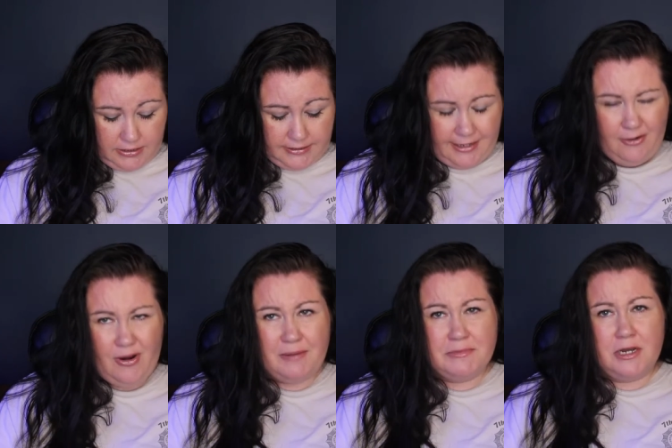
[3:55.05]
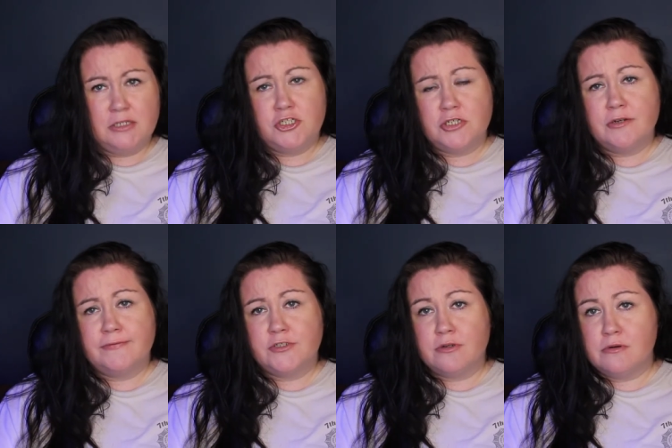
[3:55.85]
Now, I'm not sure
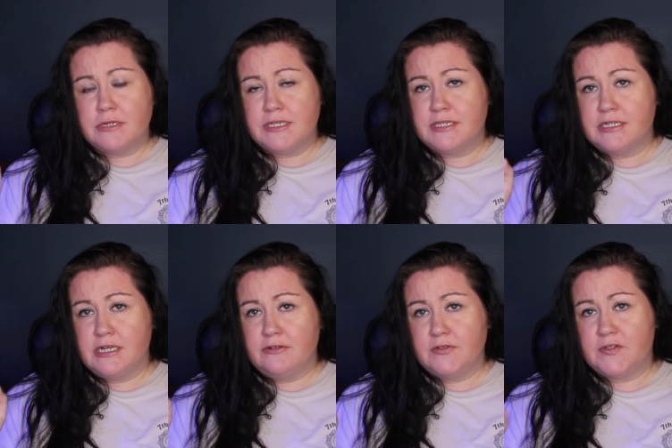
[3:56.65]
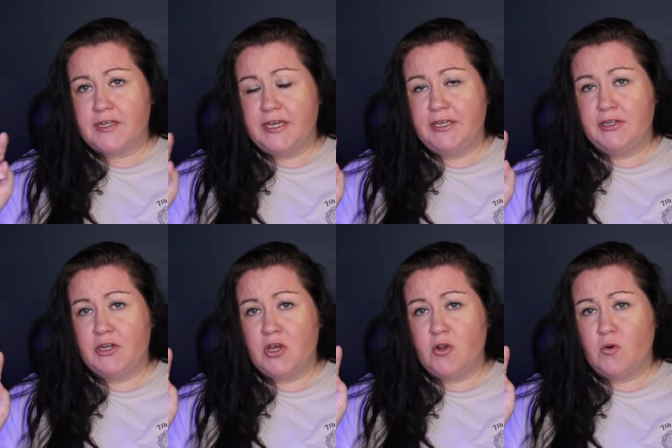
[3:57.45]
if trochus snails
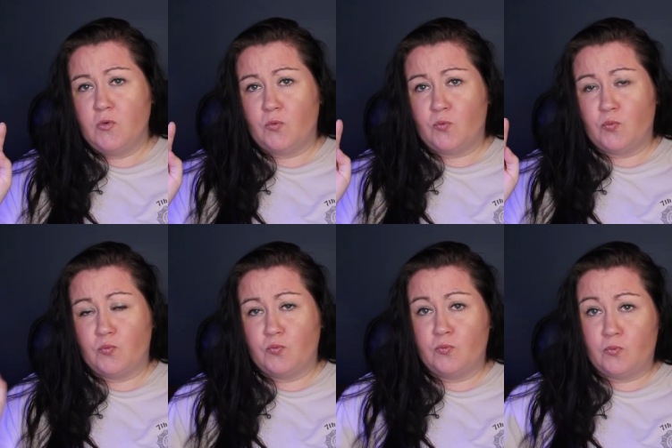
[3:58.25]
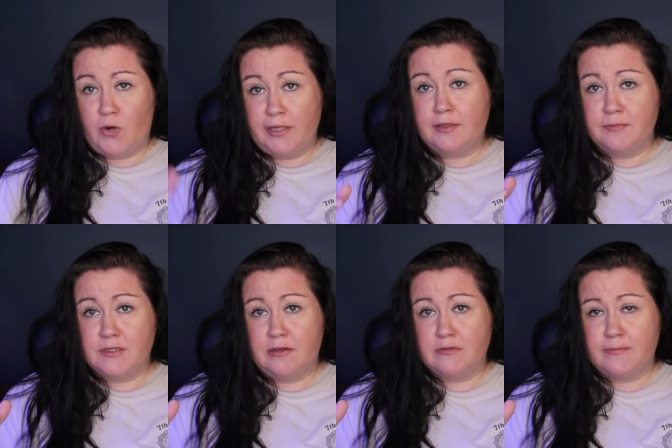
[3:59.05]
can right
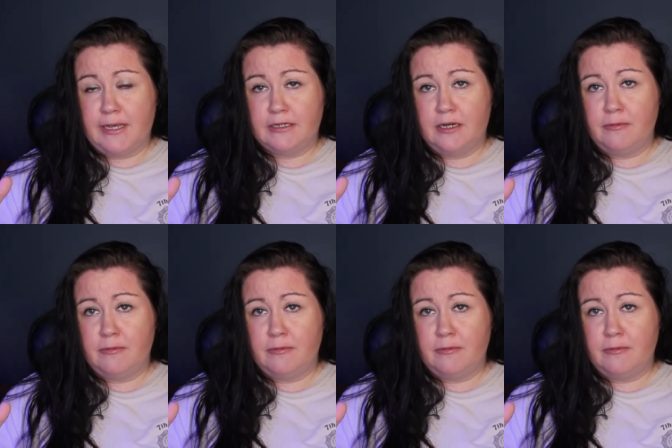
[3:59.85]
themselves back